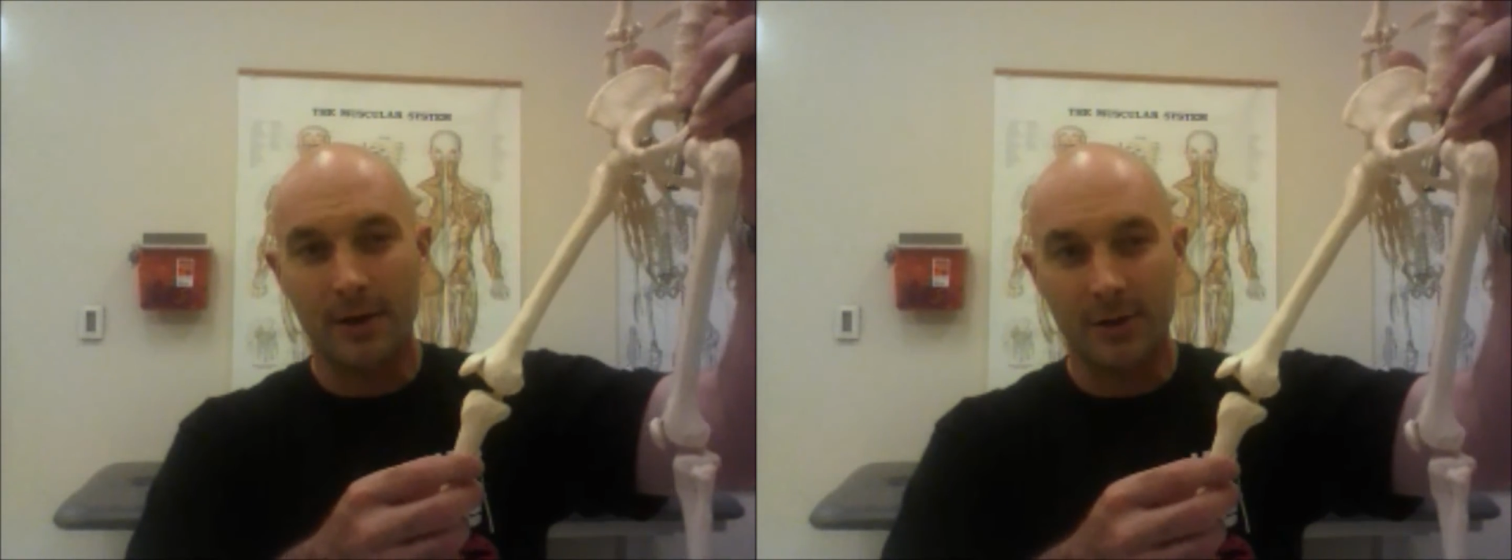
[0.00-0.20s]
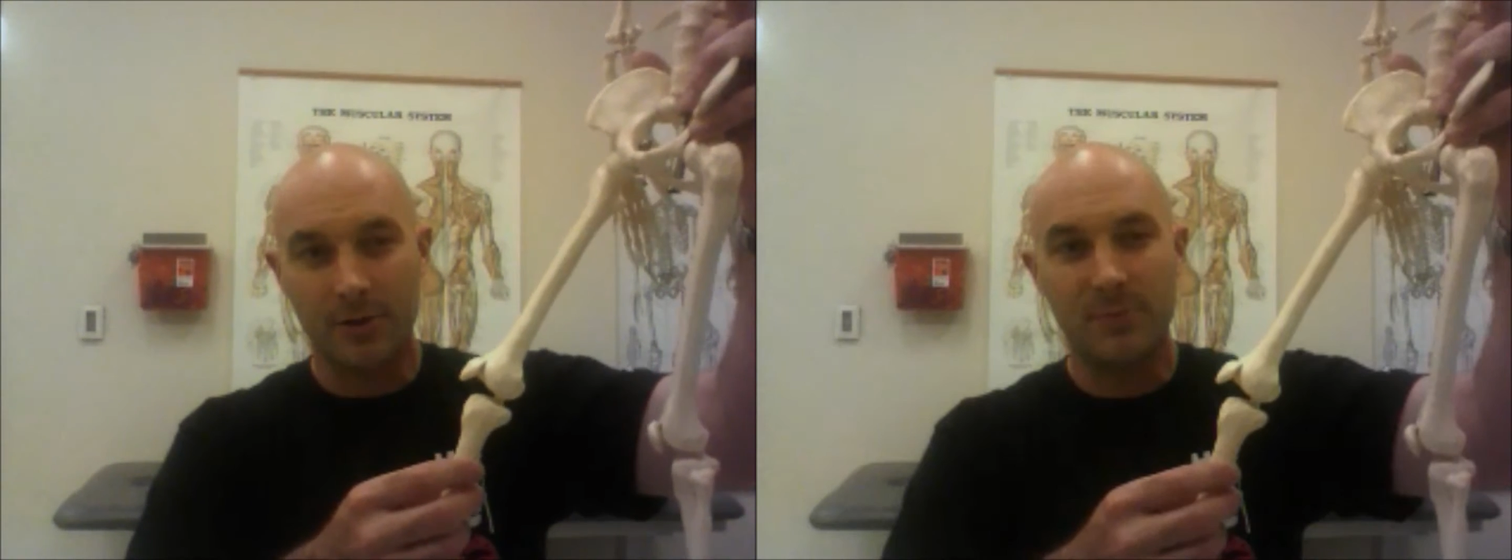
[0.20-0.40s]
and
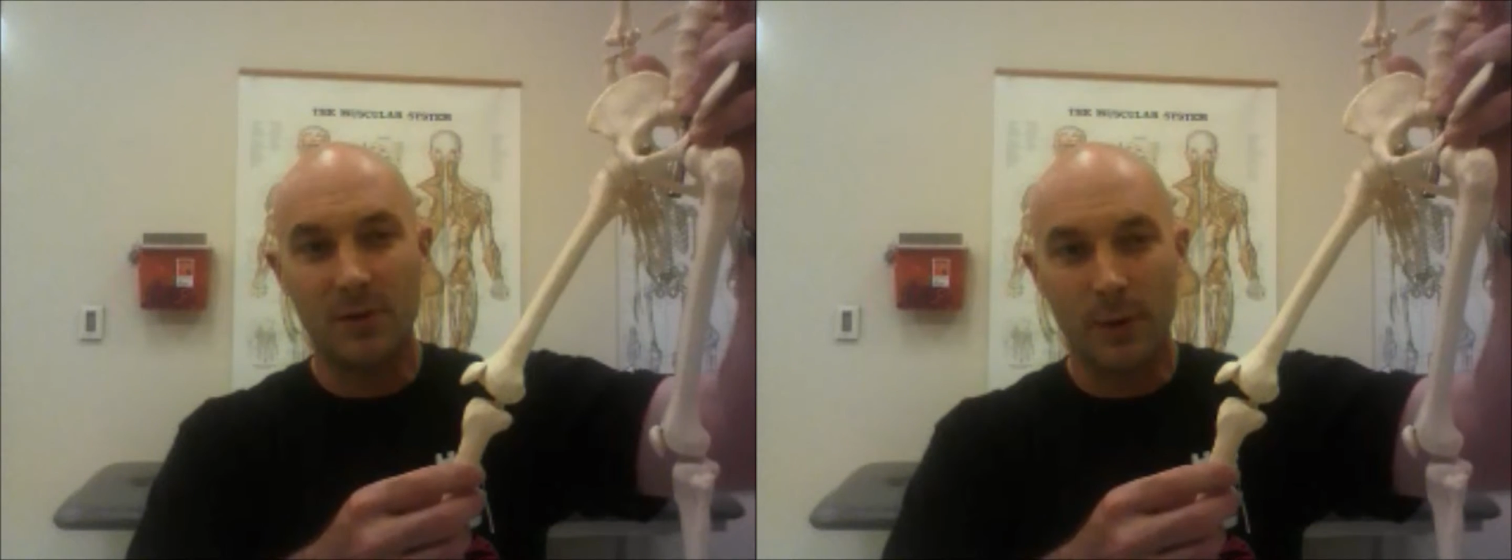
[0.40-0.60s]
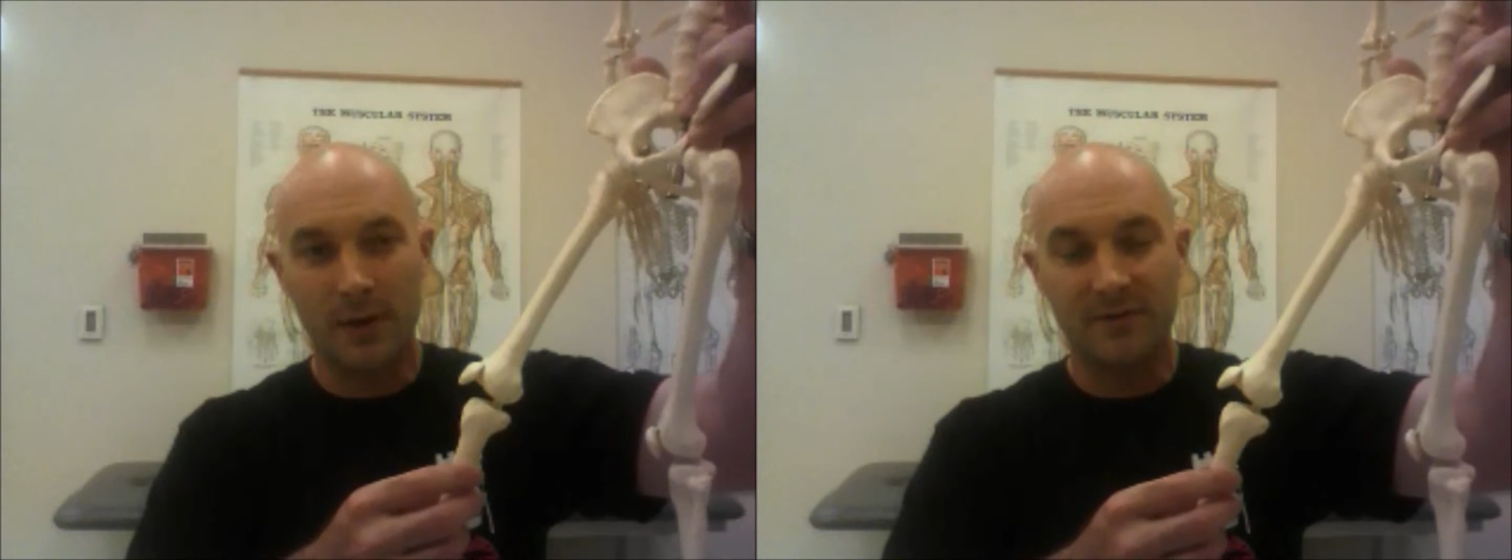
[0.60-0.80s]
it could be
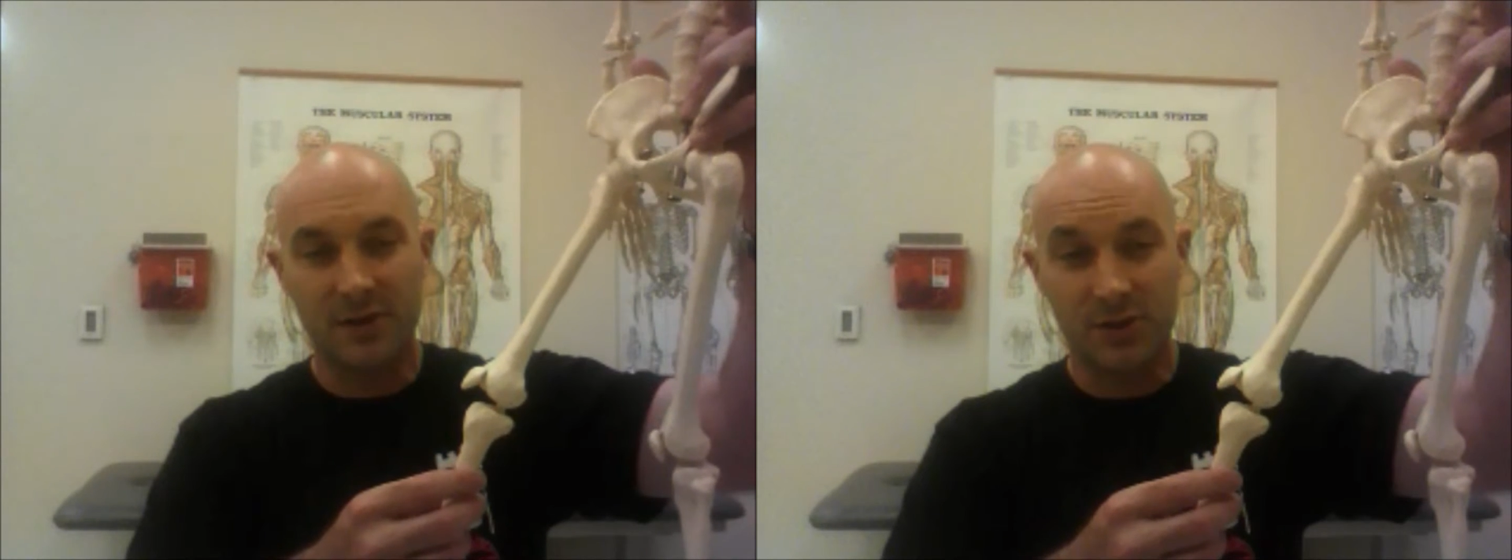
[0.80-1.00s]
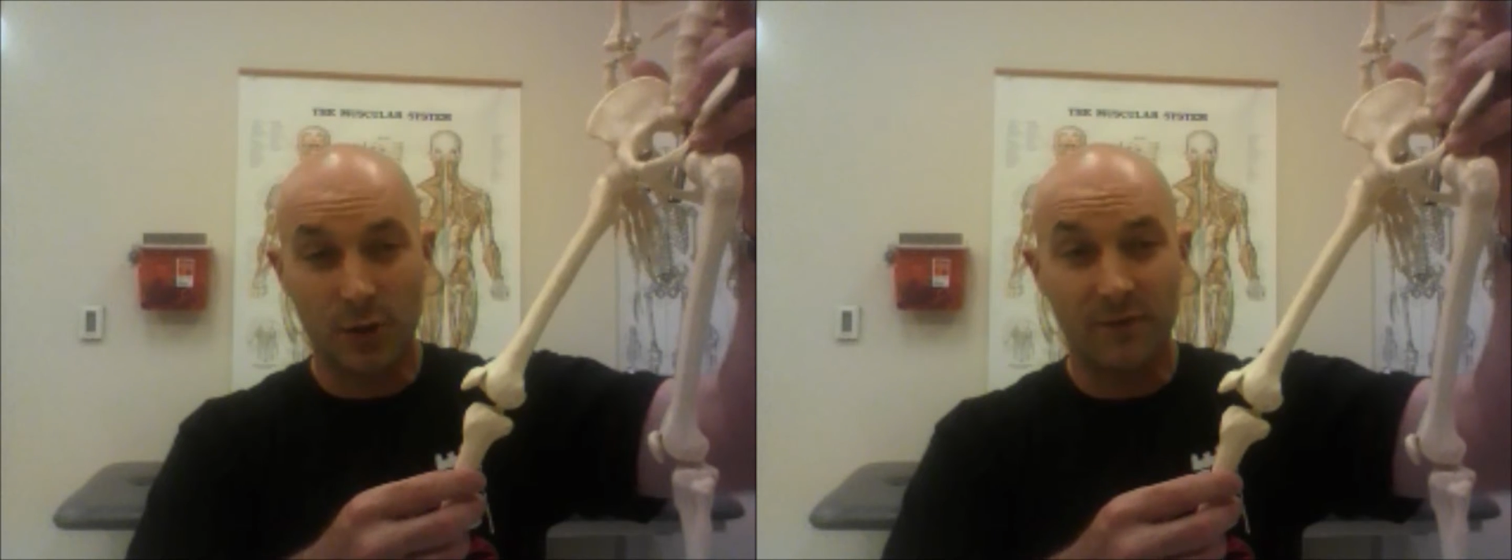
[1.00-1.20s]
one of
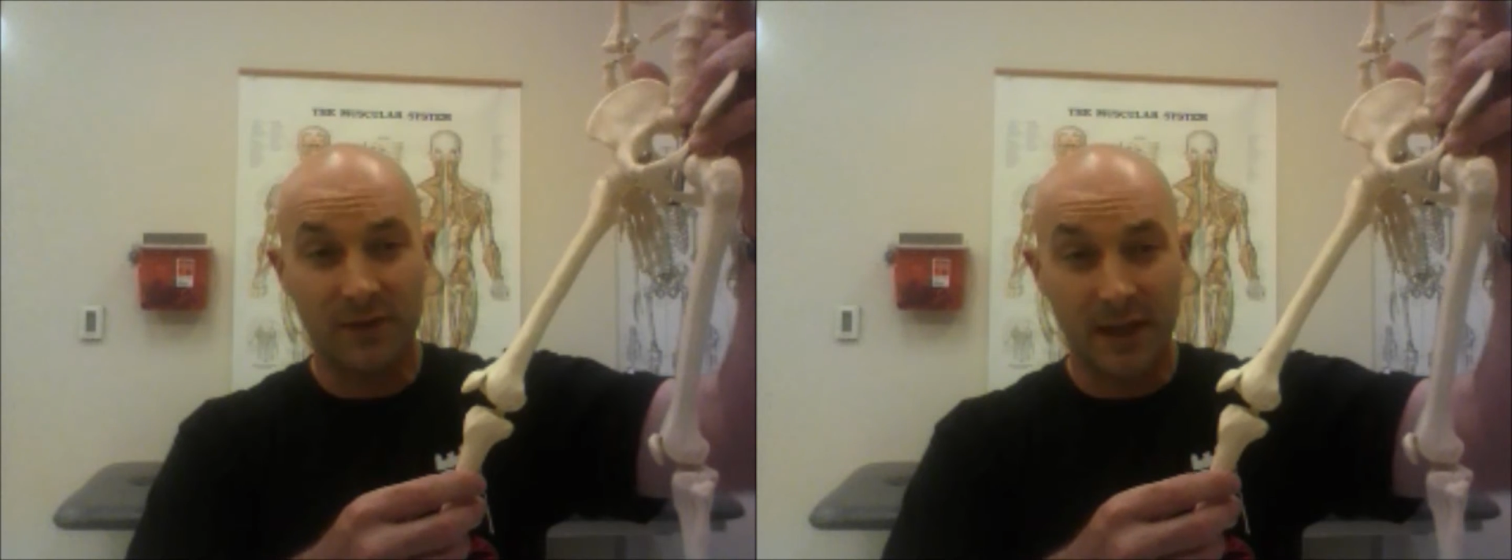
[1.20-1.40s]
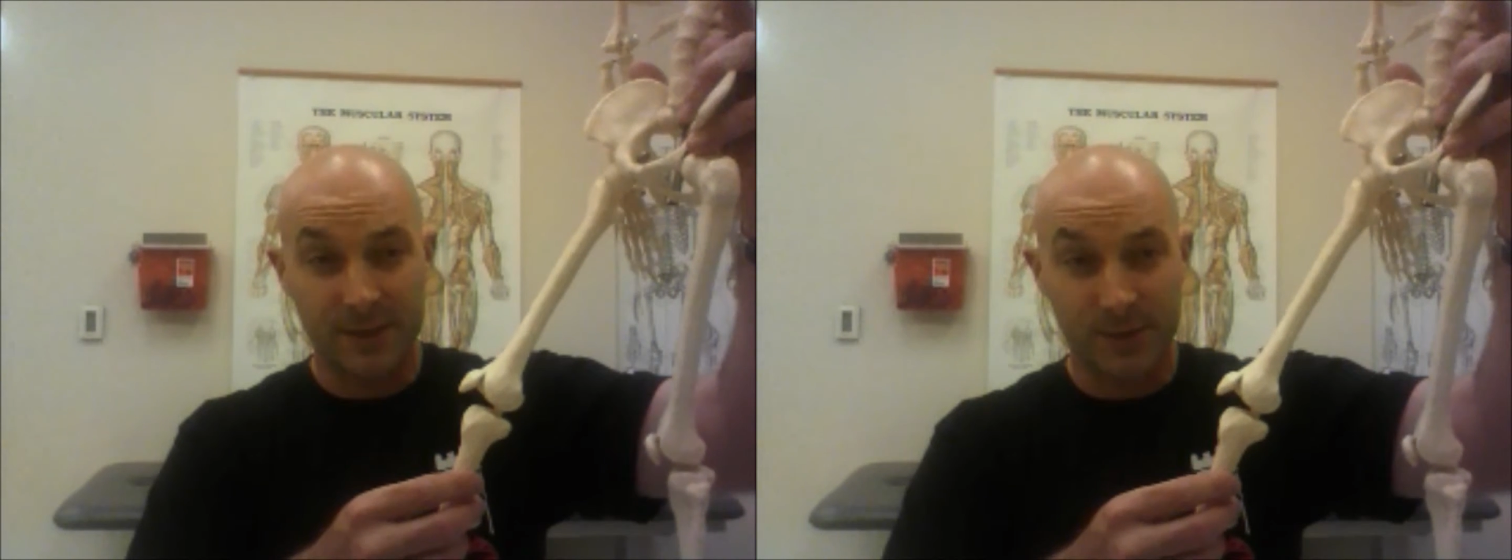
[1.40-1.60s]
the toe
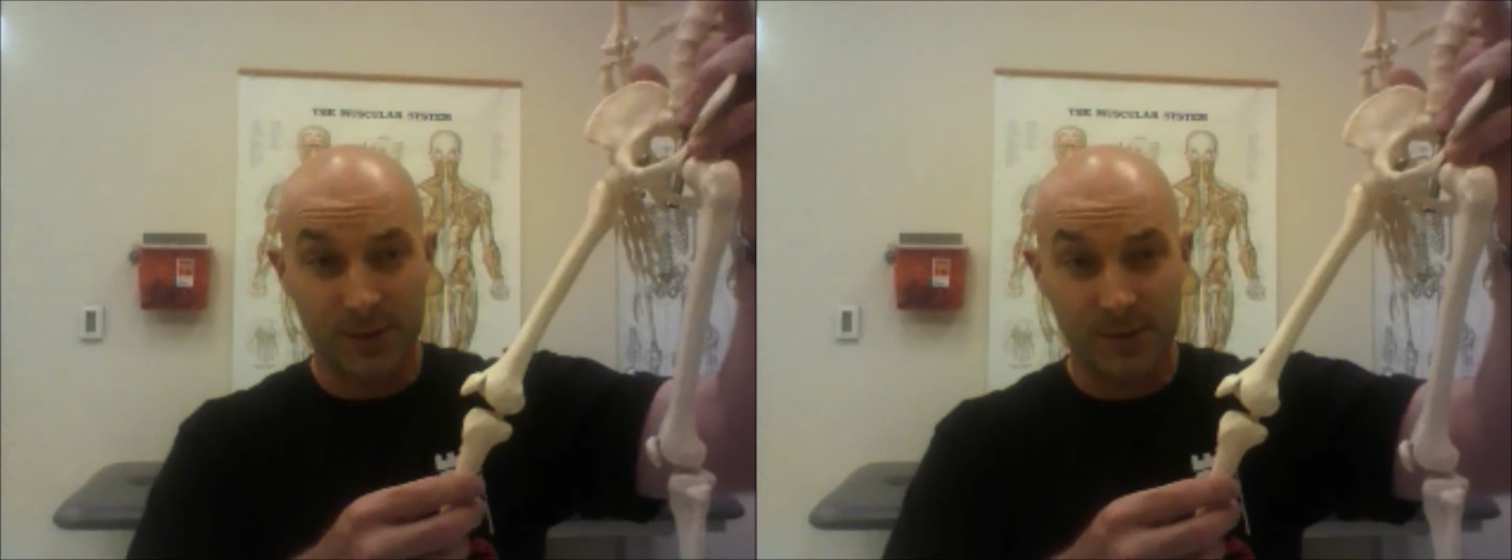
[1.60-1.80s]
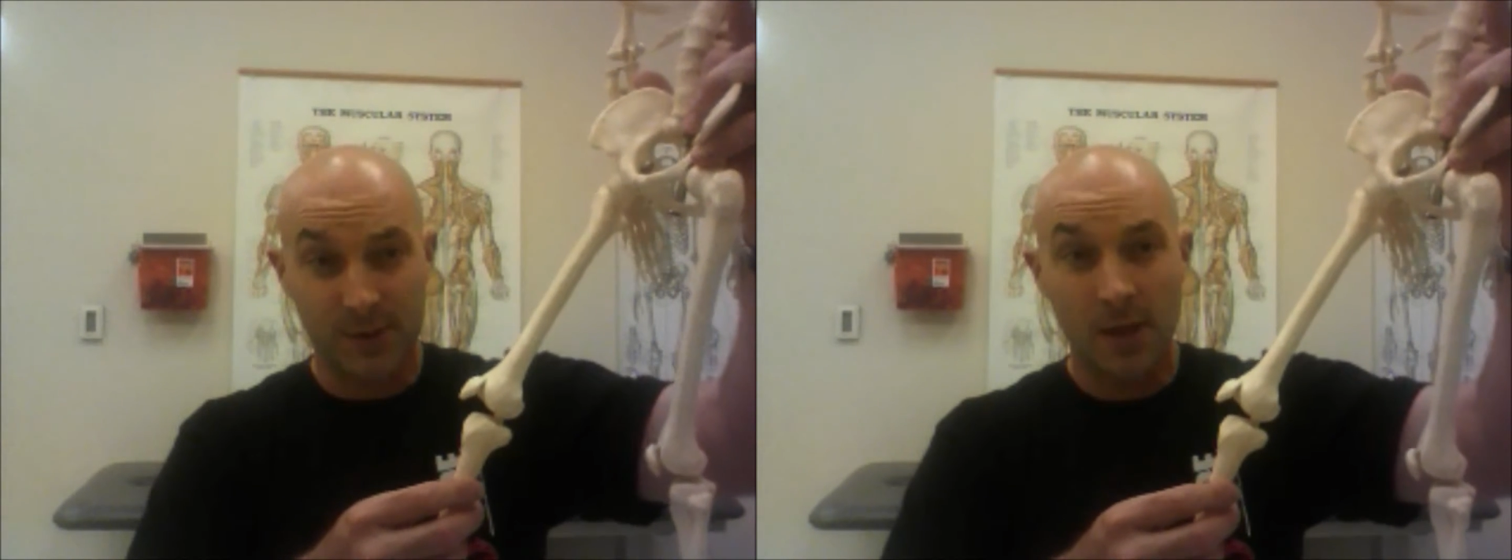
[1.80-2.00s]

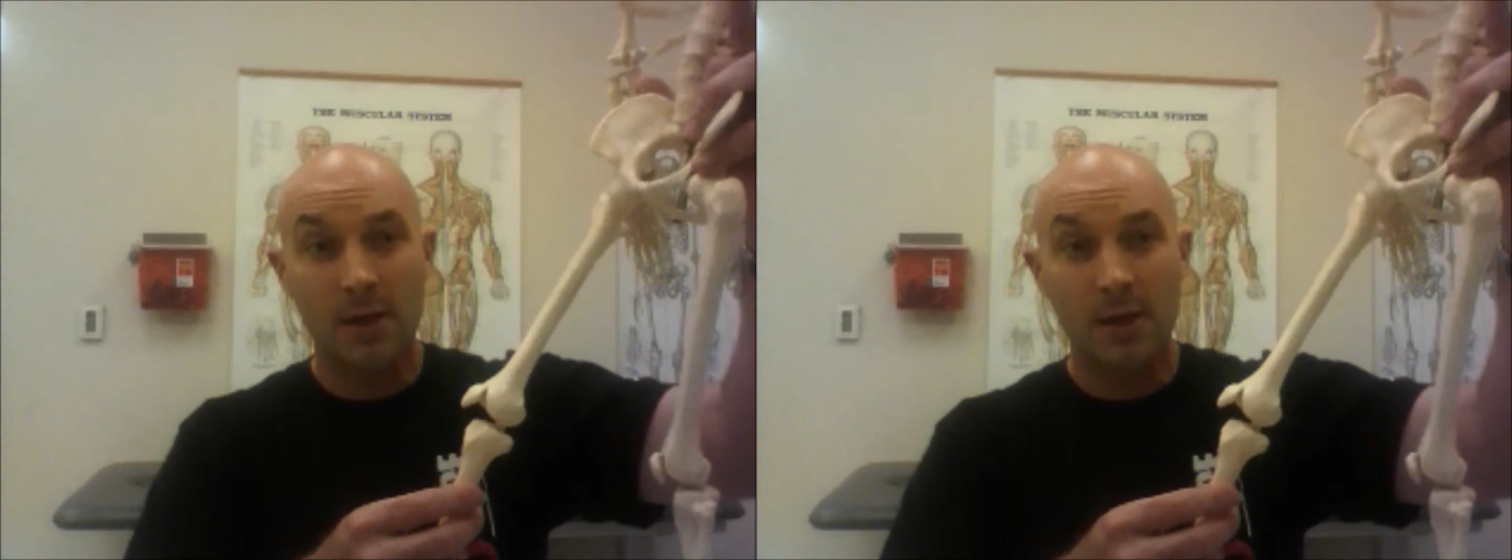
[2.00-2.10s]
flexors,